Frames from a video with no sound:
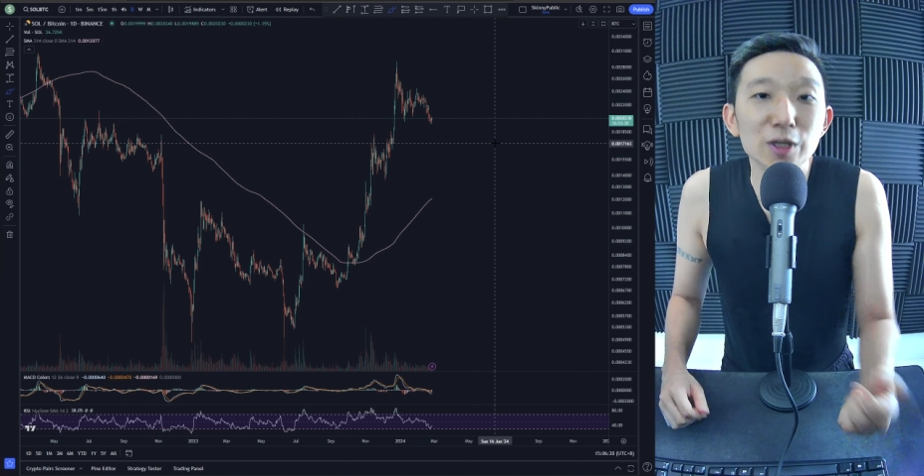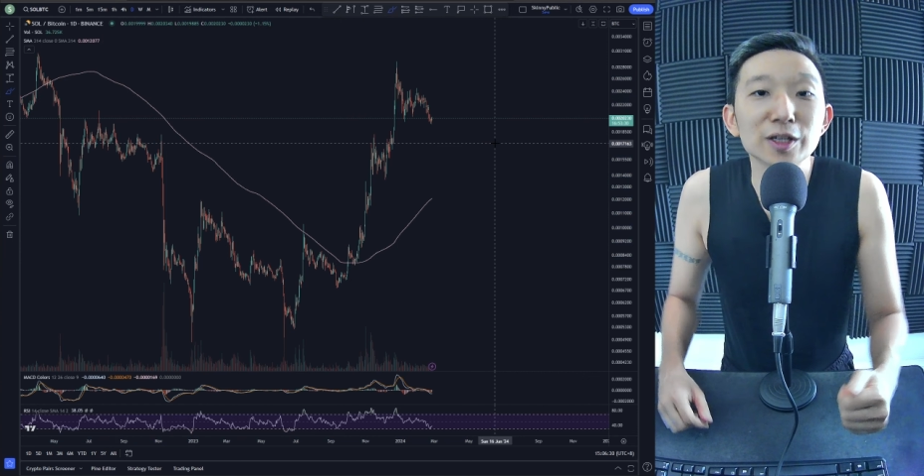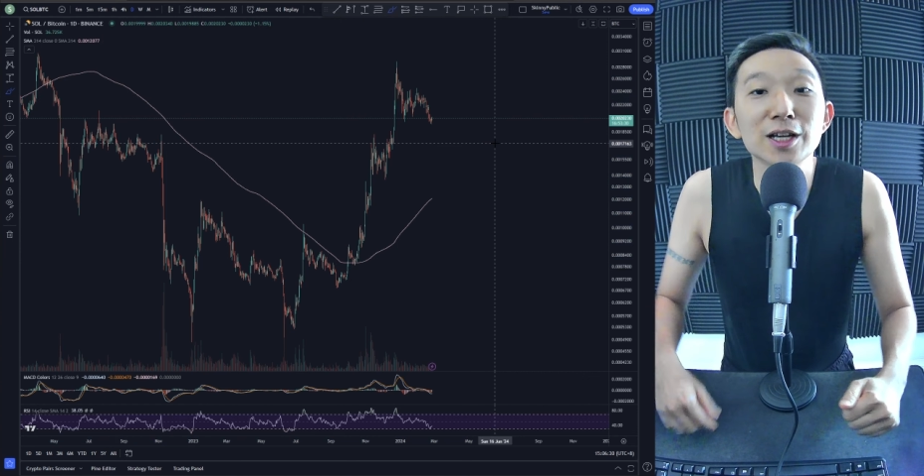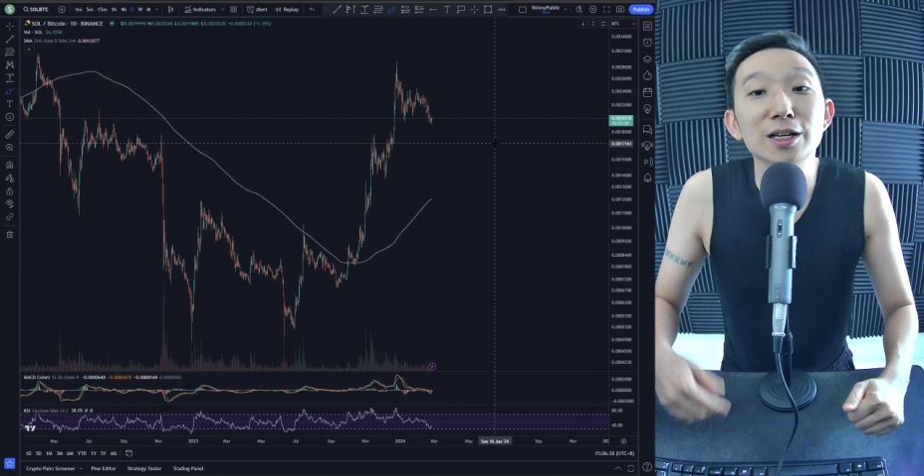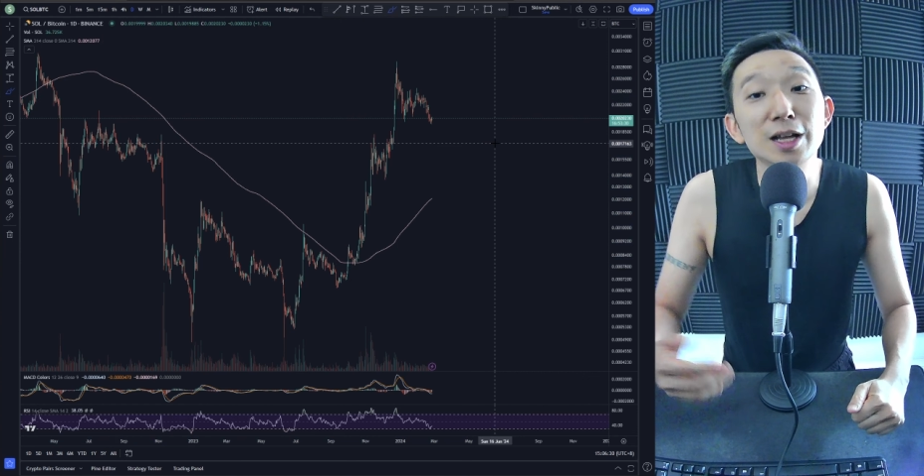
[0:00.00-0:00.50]
We're
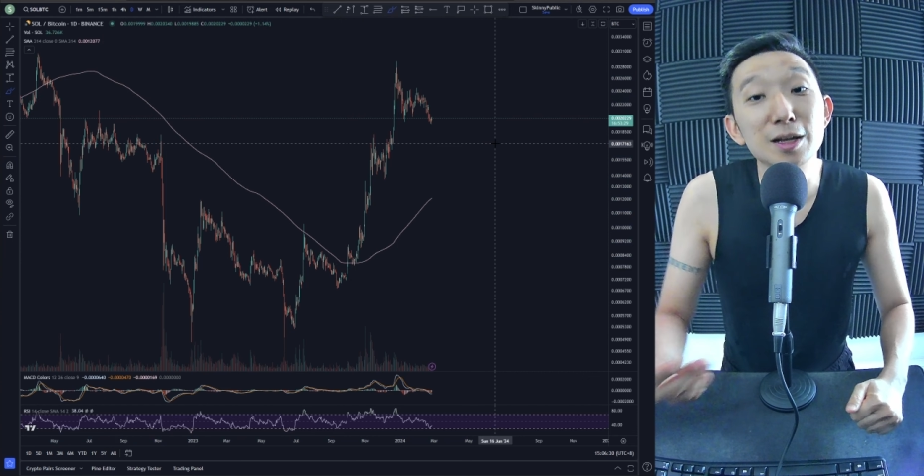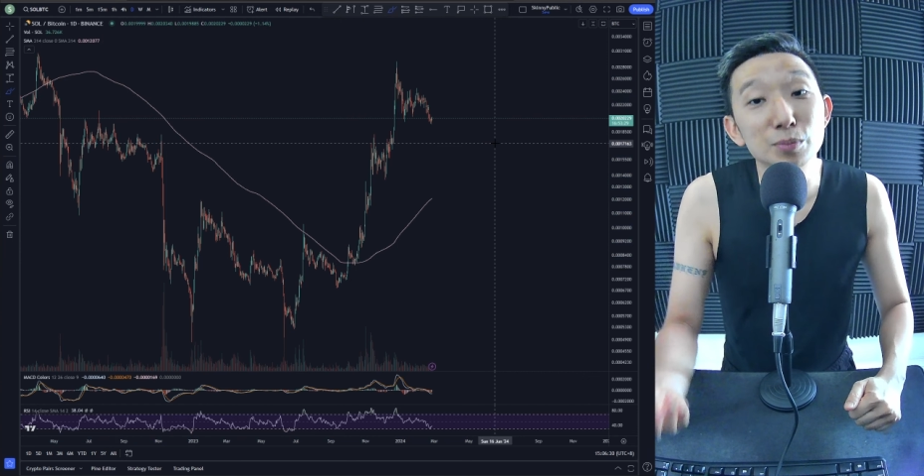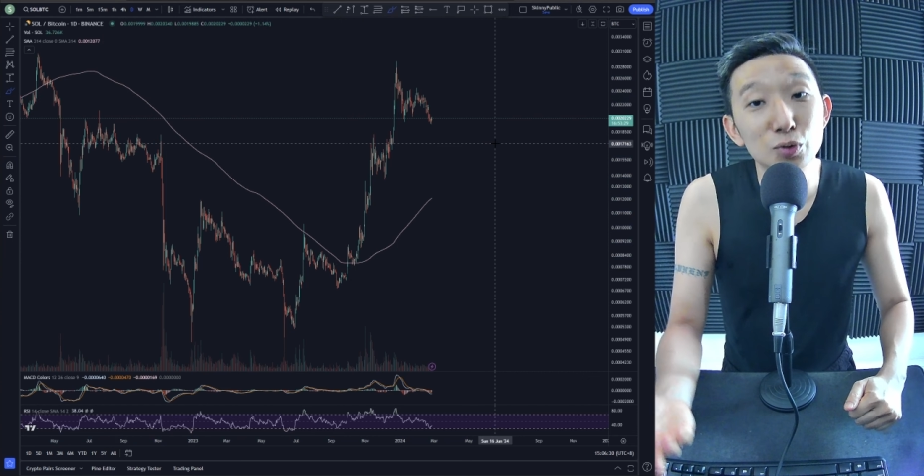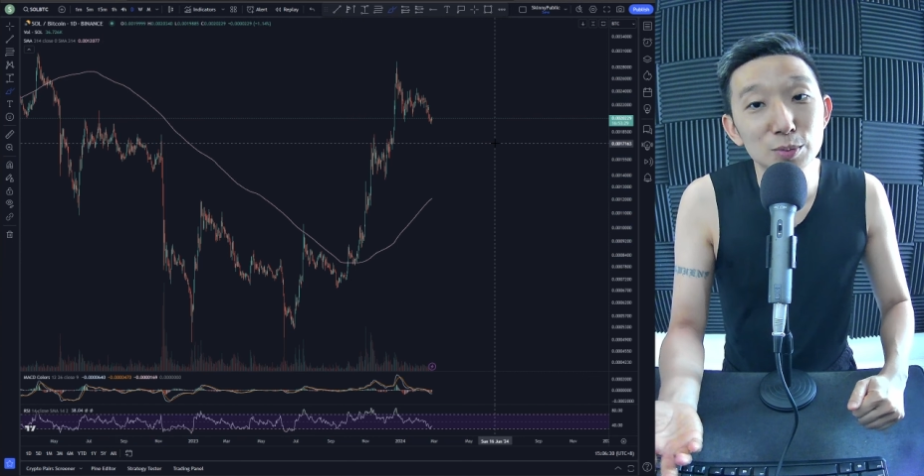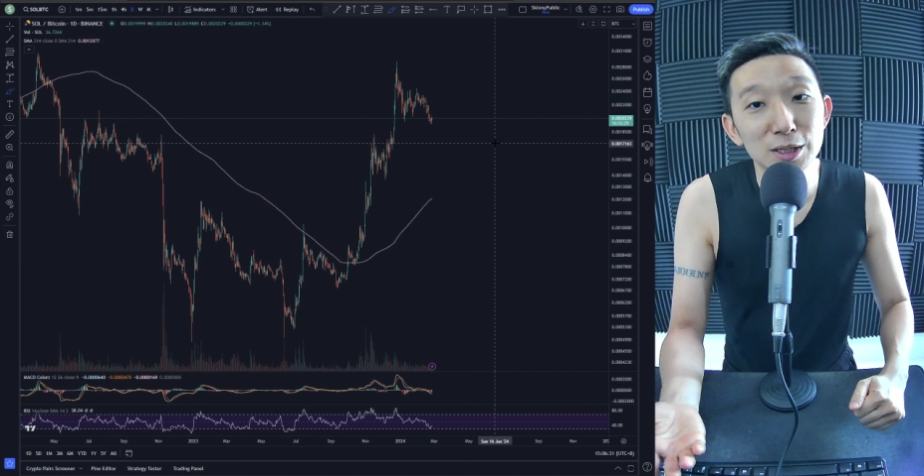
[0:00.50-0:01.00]
going to take a late
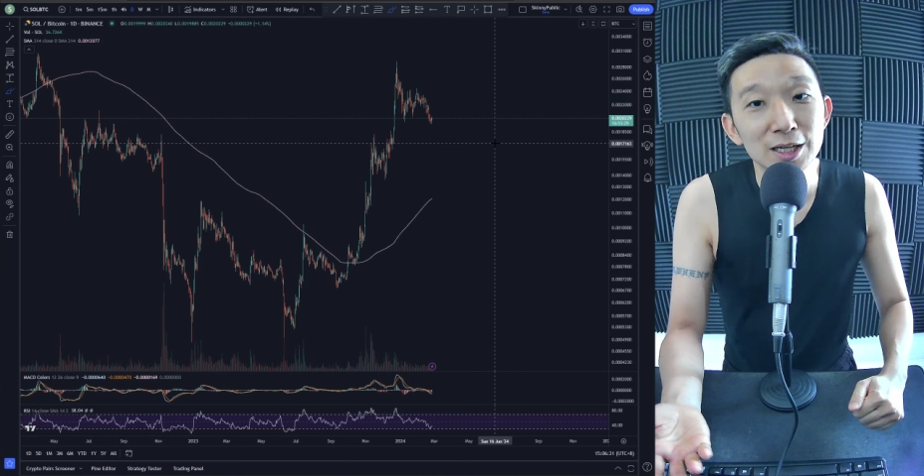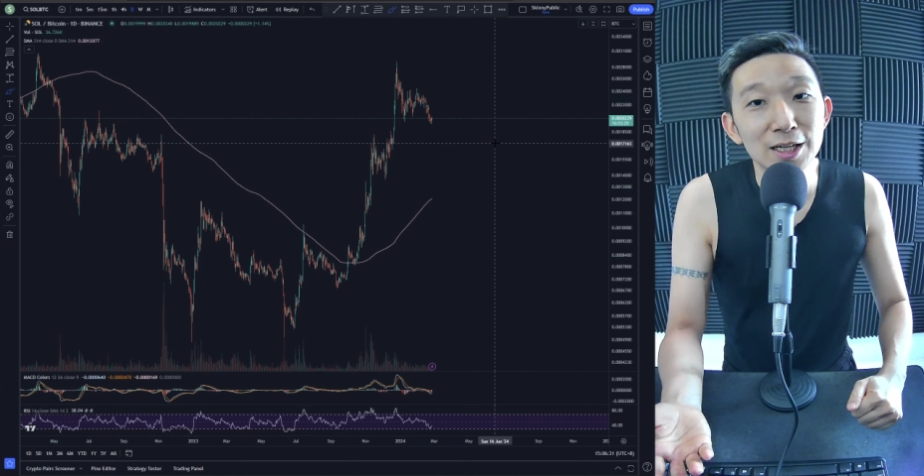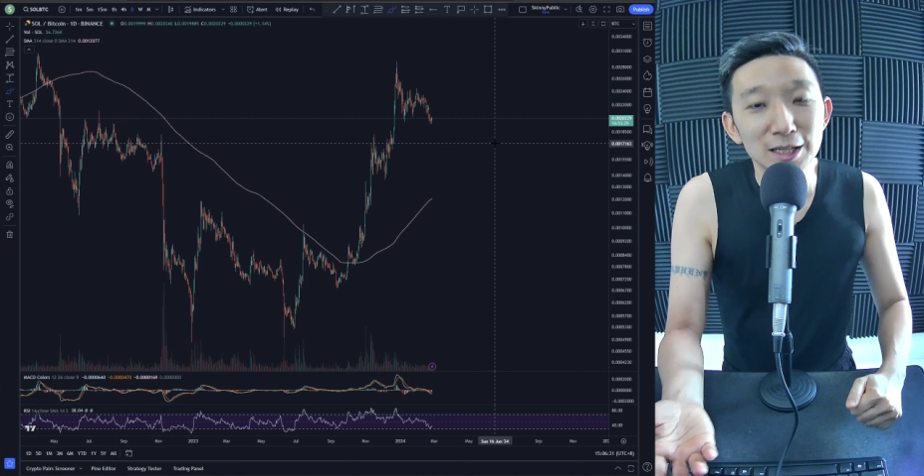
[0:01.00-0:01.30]
bloomer,